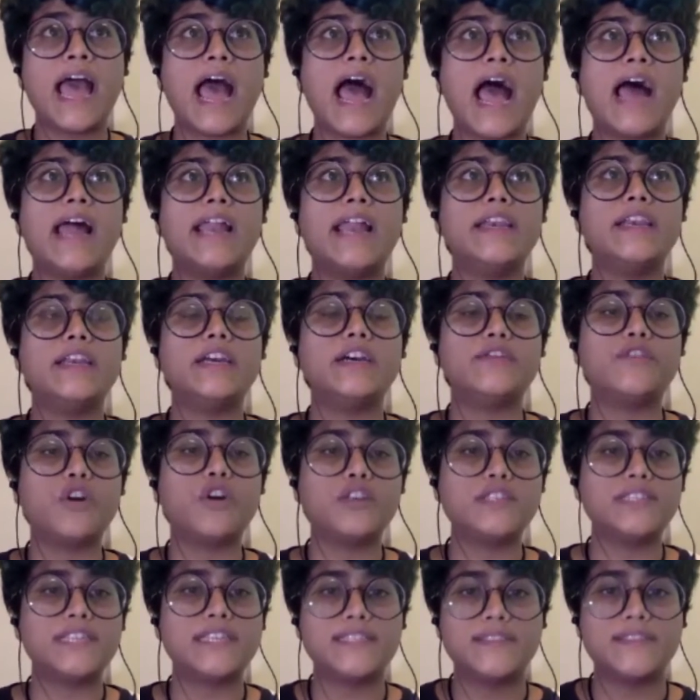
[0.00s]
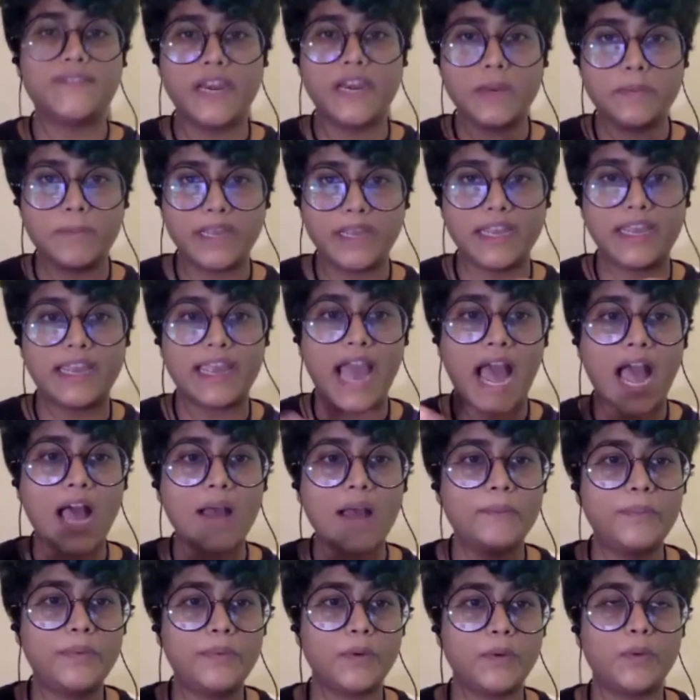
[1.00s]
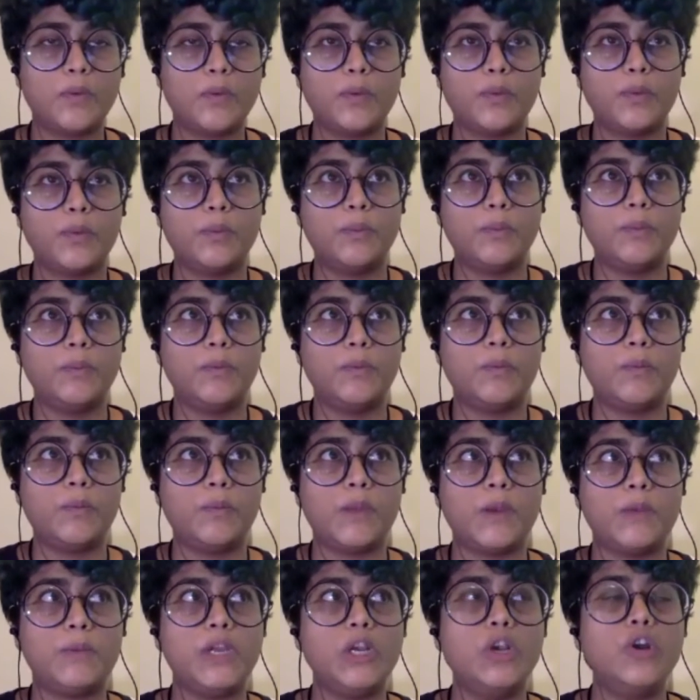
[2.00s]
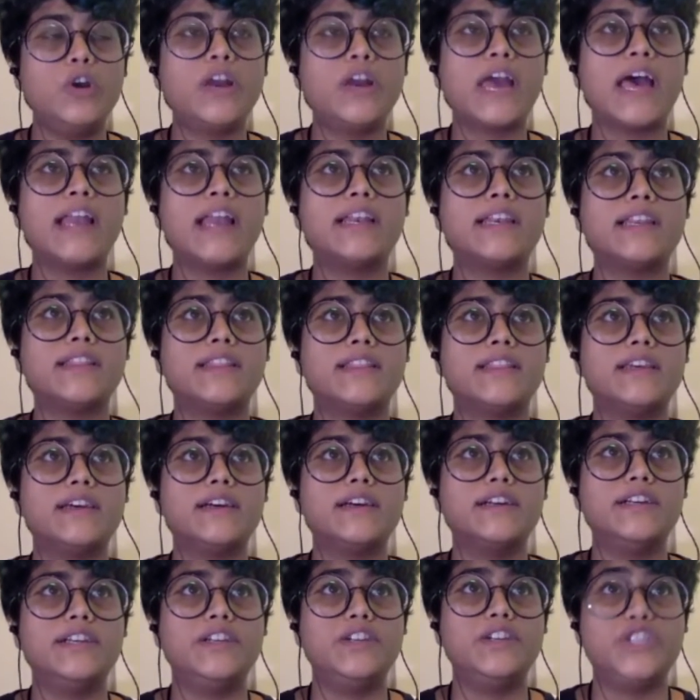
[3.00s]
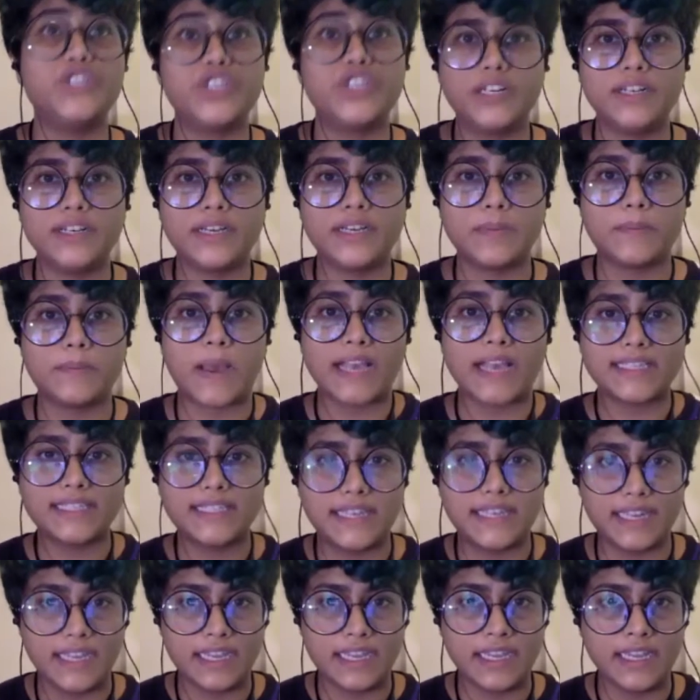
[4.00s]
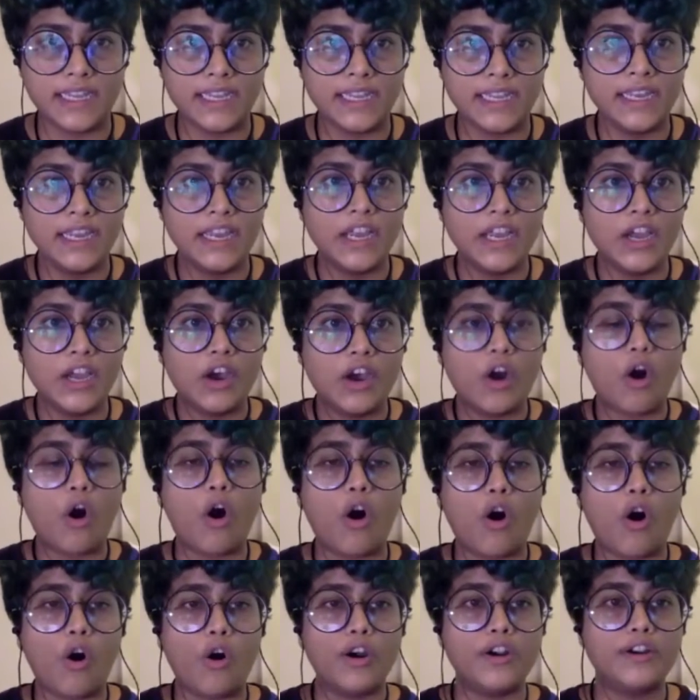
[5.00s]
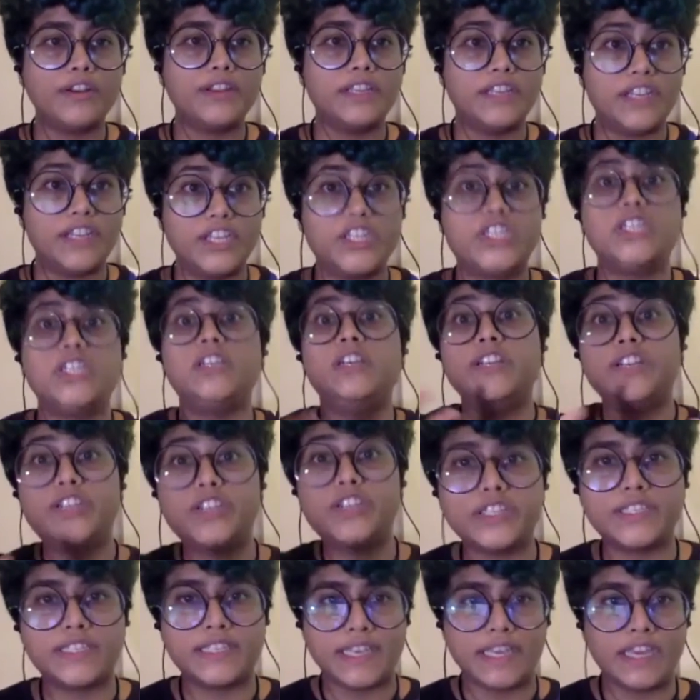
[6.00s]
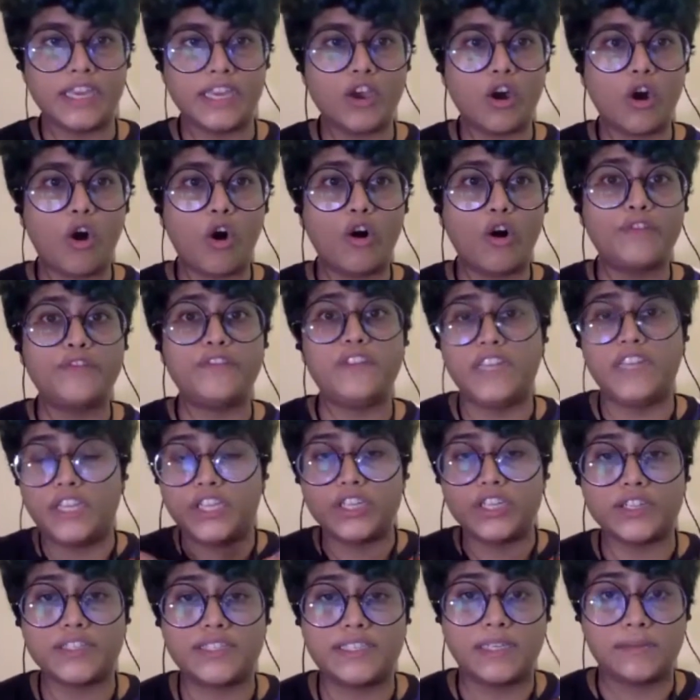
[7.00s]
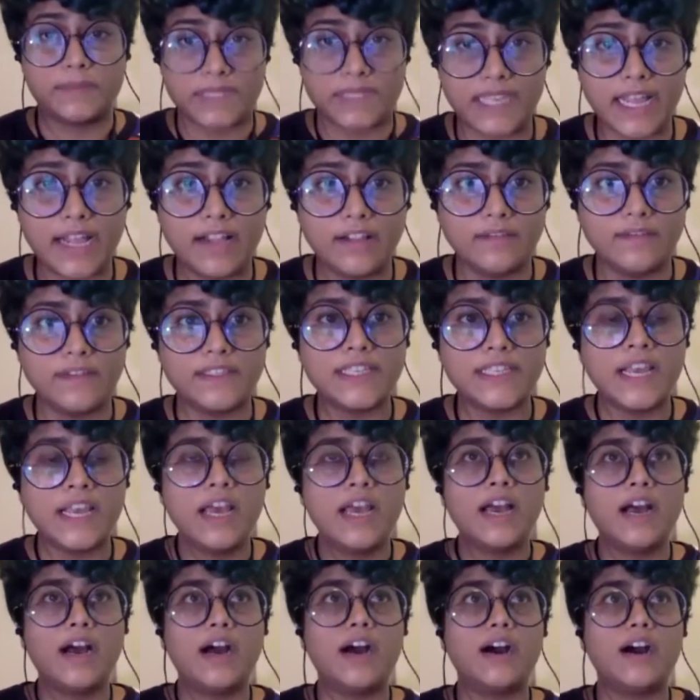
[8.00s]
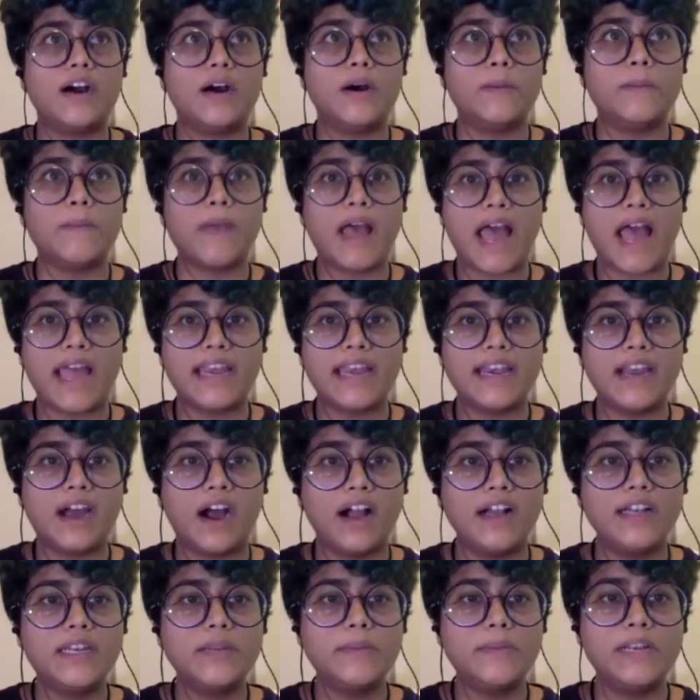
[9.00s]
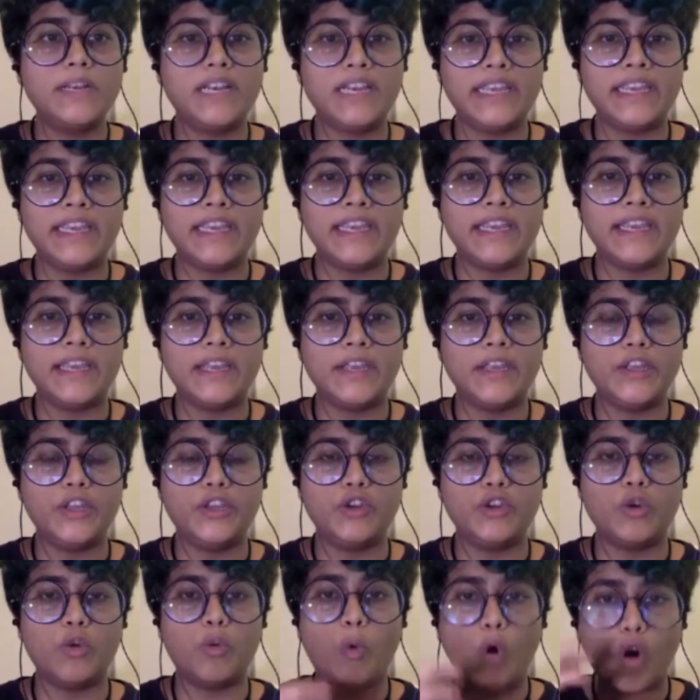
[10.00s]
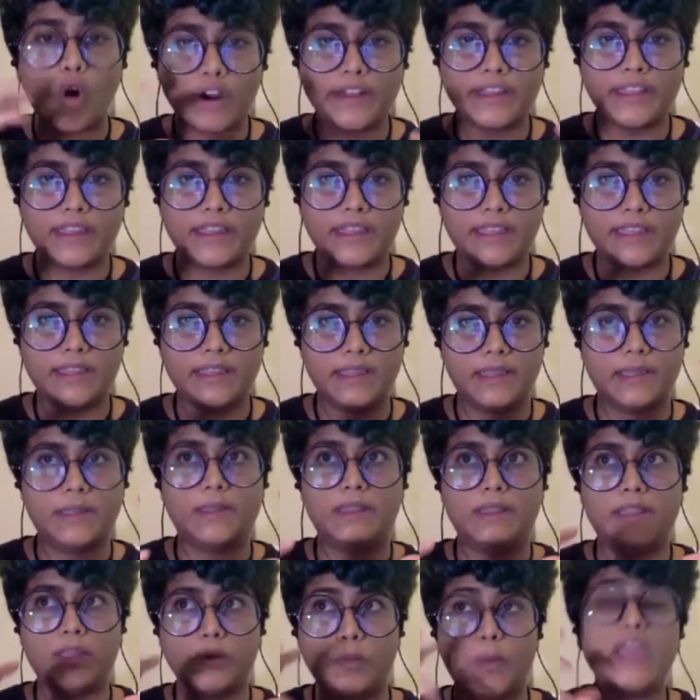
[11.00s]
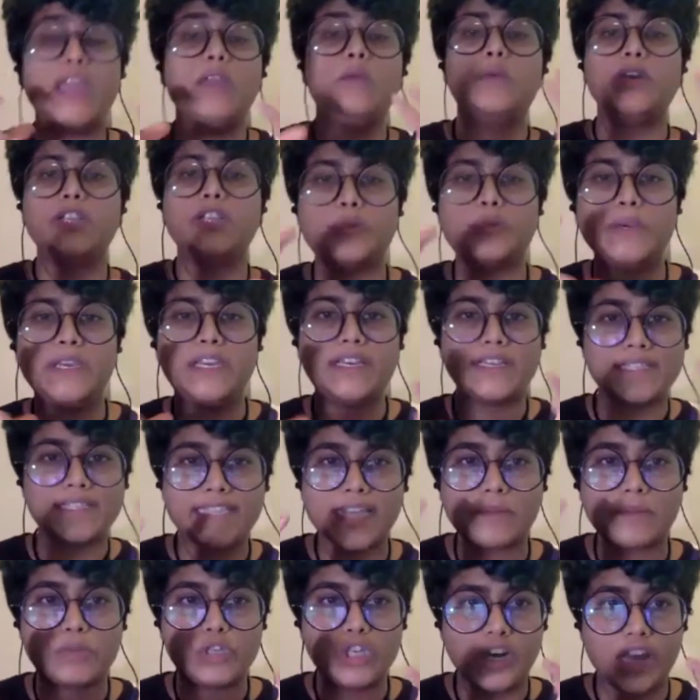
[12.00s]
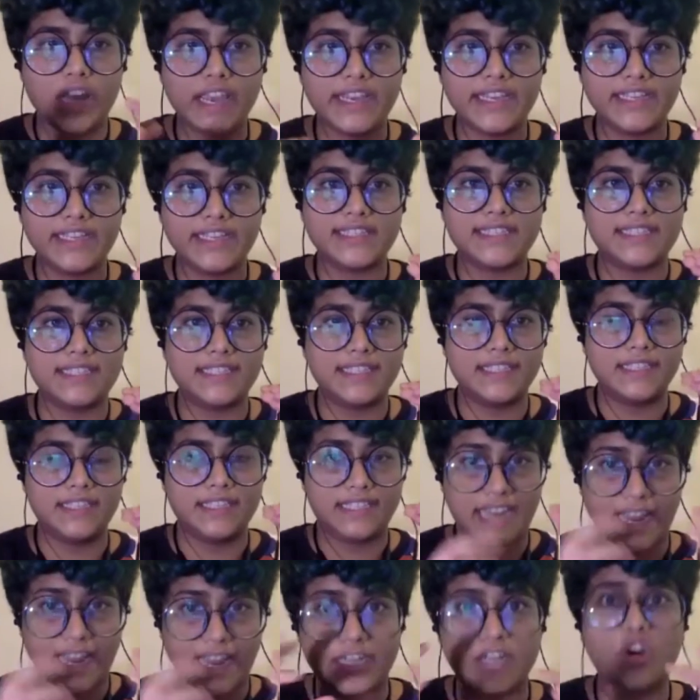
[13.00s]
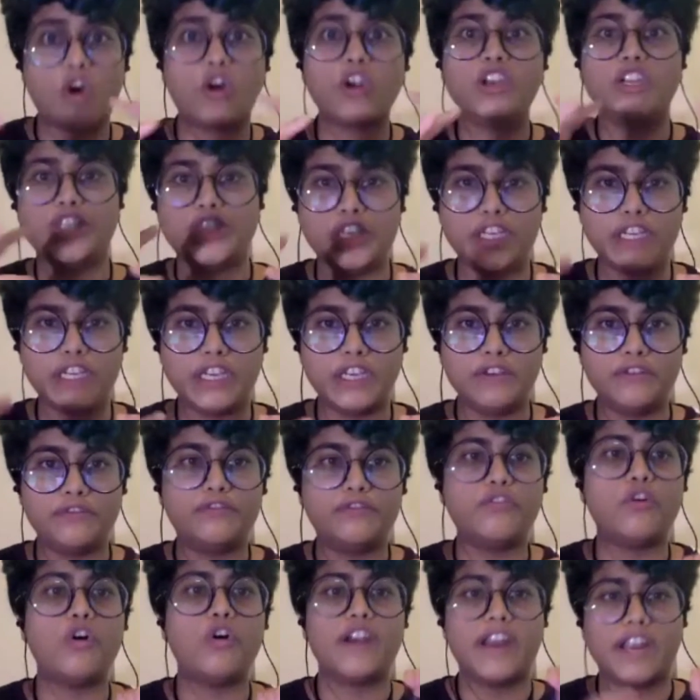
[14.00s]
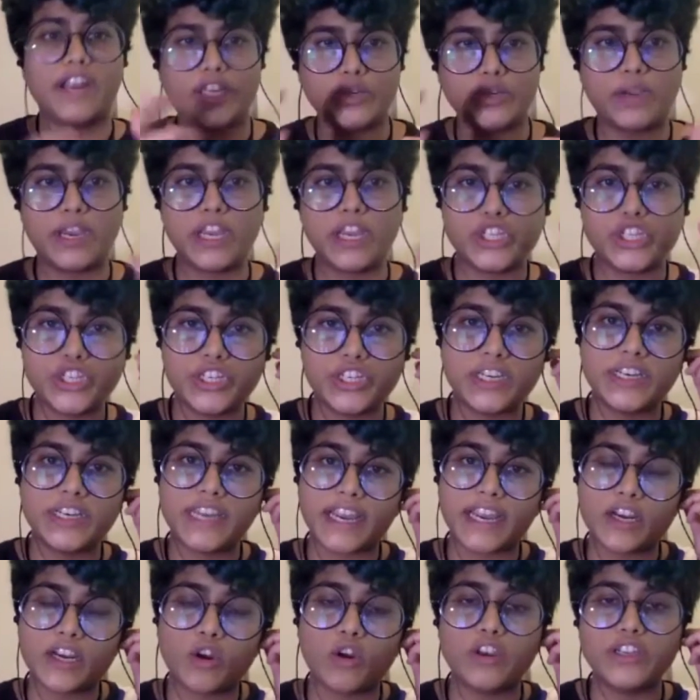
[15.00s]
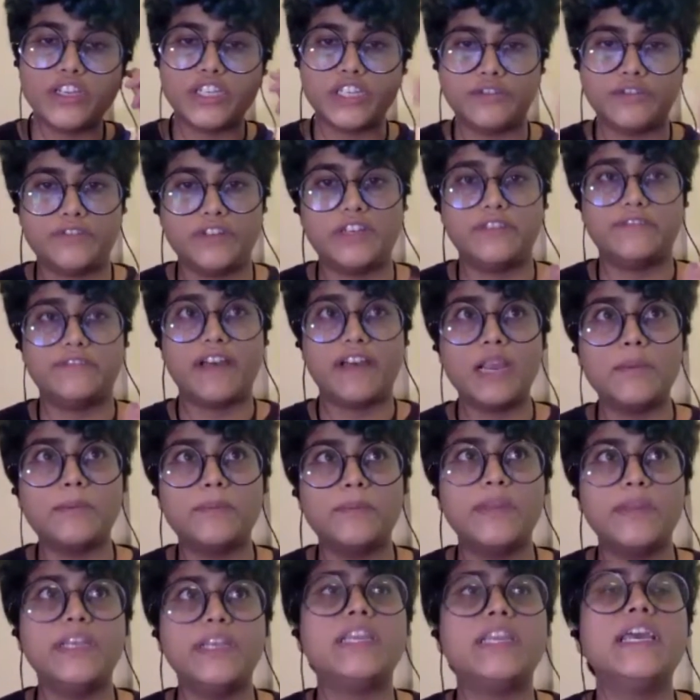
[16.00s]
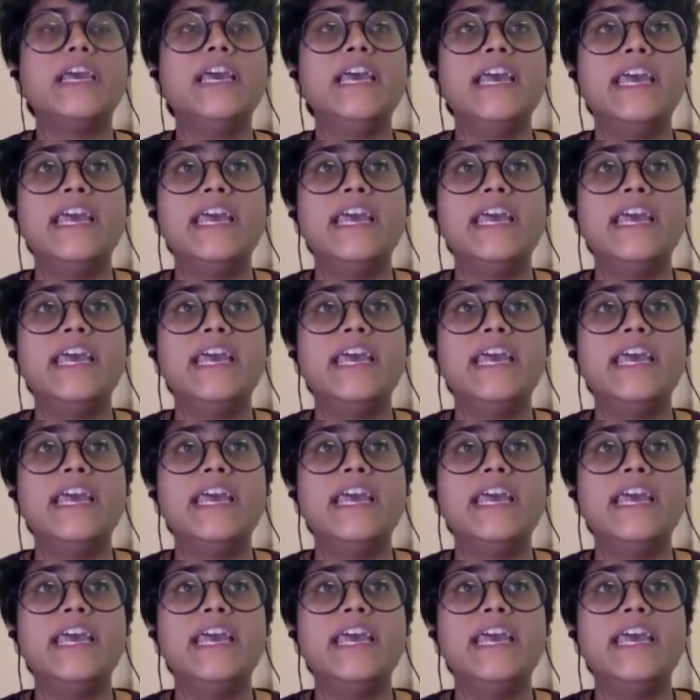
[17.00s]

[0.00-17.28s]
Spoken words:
And of course, there's a very big gap when we look at the digital capacity or the digital literacy of teachers themselves. And ultimately, the way in which we conceptualize technology for education and technology for development